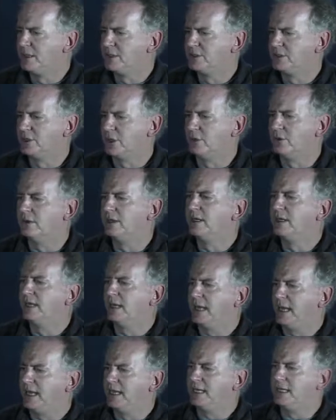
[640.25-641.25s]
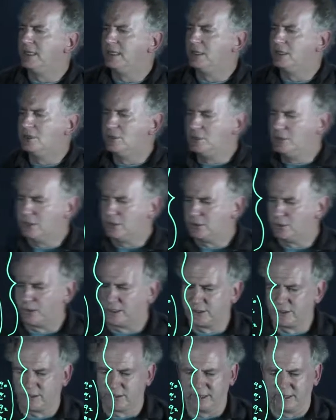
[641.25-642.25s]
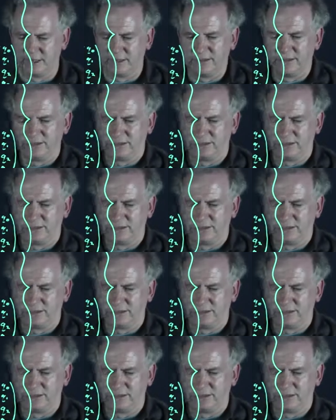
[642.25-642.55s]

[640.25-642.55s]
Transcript: So any unit quaternion,